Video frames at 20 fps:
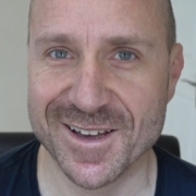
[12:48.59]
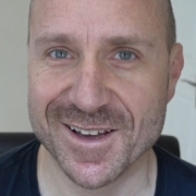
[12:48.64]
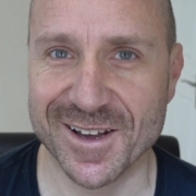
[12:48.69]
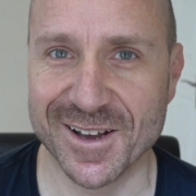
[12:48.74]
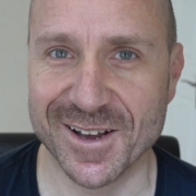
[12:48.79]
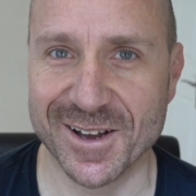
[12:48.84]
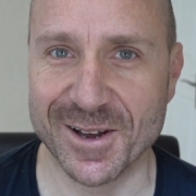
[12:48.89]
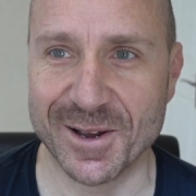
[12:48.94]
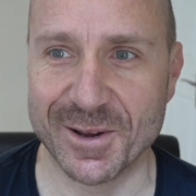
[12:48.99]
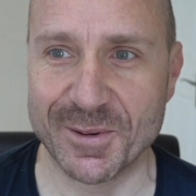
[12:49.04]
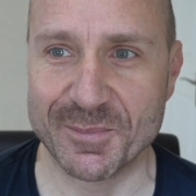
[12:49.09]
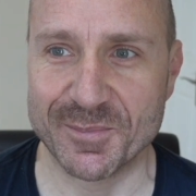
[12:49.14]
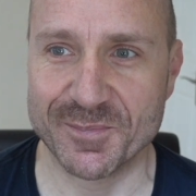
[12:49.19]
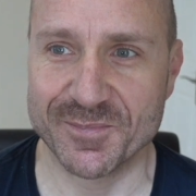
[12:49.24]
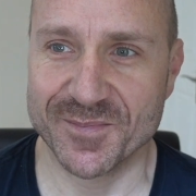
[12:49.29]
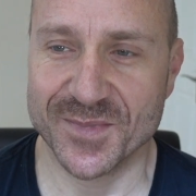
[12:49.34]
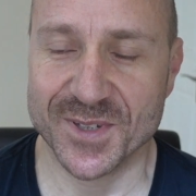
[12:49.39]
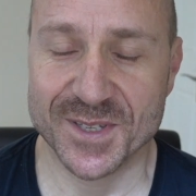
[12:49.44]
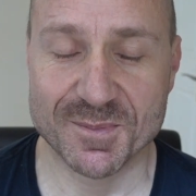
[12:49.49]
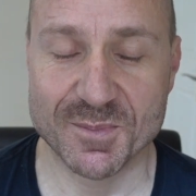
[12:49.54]

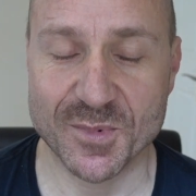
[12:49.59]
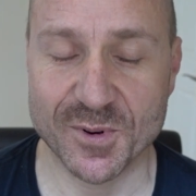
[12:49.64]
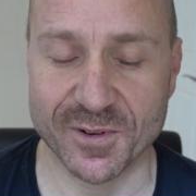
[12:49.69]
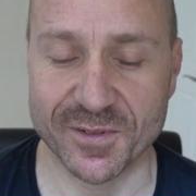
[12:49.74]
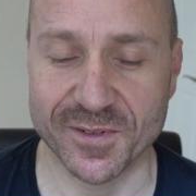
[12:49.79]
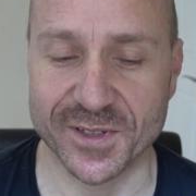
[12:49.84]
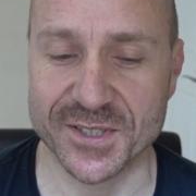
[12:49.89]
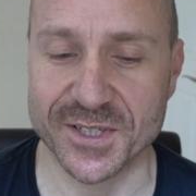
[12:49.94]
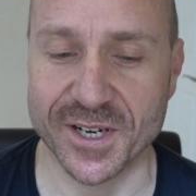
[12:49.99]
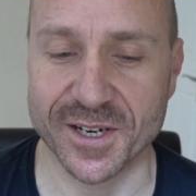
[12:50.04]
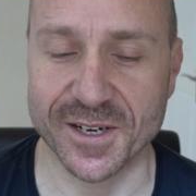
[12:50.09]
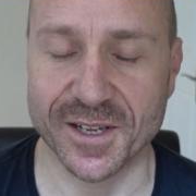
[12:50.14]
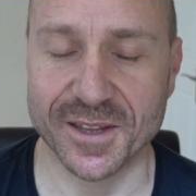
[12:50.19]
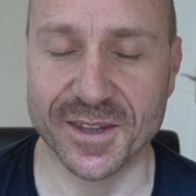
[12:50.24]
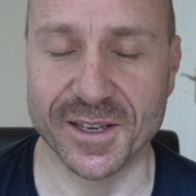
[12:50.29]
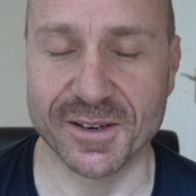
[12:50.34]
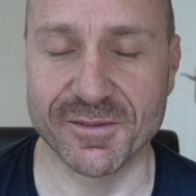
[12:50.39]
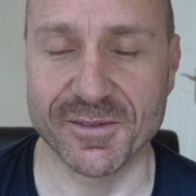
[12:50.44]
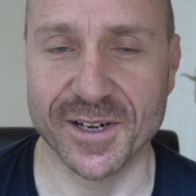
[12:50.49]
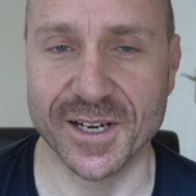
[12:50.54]
It's more of a joke
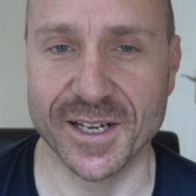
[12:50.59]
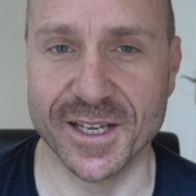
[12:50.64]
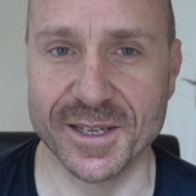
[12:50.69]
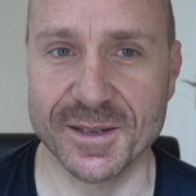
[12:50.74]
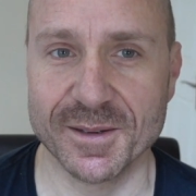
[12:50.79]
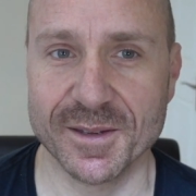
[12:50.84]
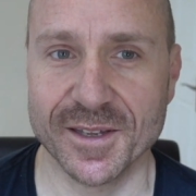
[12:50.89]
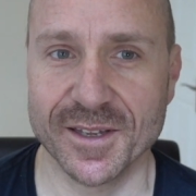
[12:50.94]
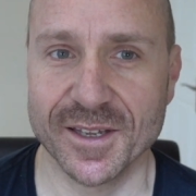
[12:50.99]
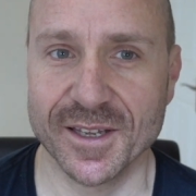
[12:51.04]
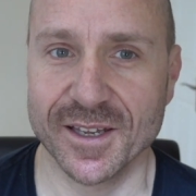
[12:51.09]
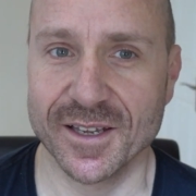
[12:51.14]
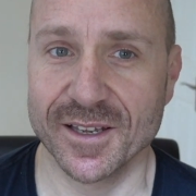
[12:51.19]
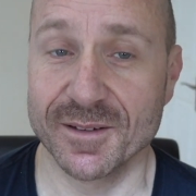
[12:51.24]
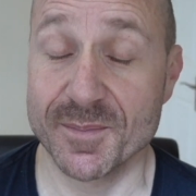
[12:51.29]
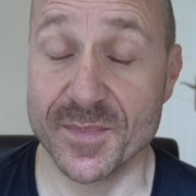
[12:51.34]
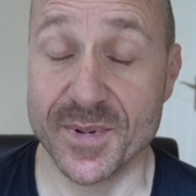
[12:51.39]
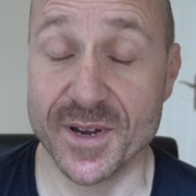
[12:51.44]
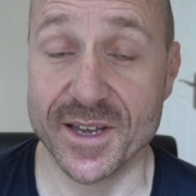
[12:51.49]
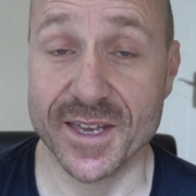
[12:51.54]
thing really,
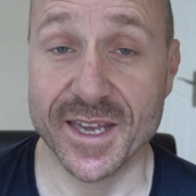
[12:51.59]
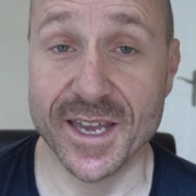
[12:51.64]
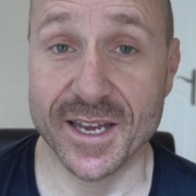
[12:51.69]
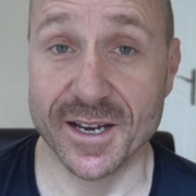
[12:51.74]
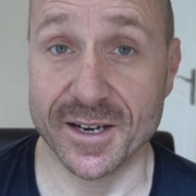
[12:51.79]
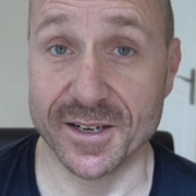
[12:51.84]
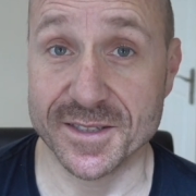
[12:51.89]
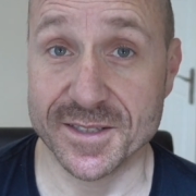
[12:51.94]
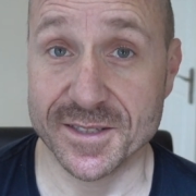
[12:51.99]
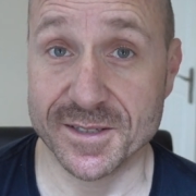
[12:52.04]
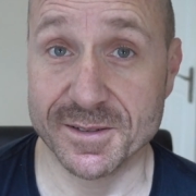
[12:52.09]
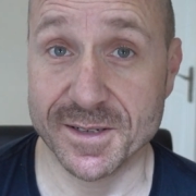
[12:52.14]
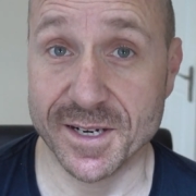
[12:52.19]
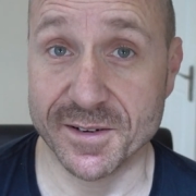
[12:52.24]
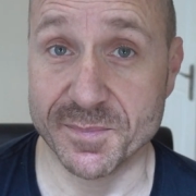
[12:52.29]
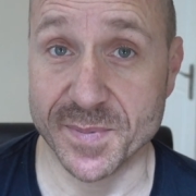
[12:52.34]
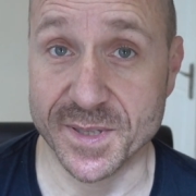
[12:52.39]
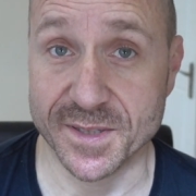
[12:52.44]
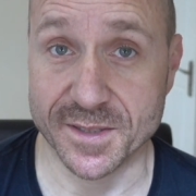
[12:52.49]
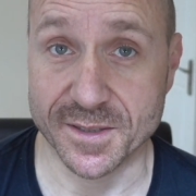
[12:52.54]
but yeah, I still
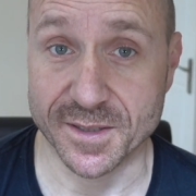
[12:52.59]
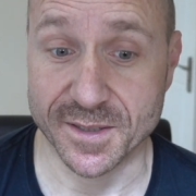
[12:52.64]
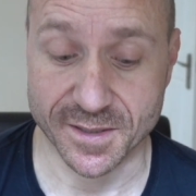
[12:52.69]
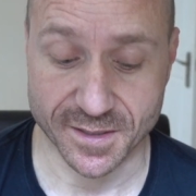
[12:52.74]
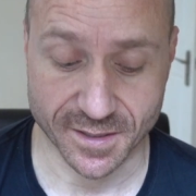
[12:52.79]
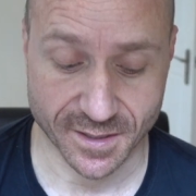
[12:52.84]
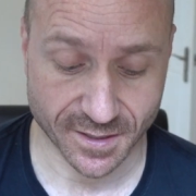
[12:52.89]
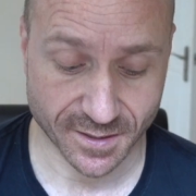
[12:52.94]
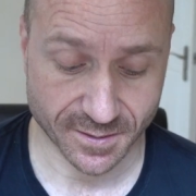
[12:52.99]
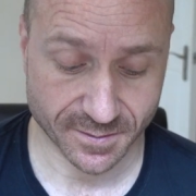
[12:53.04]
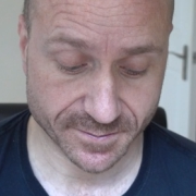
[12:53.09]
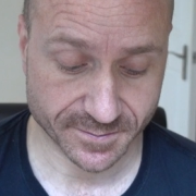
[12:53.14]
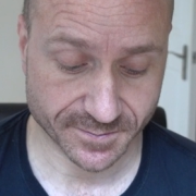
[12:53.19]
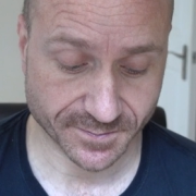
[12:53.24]
have been doing that.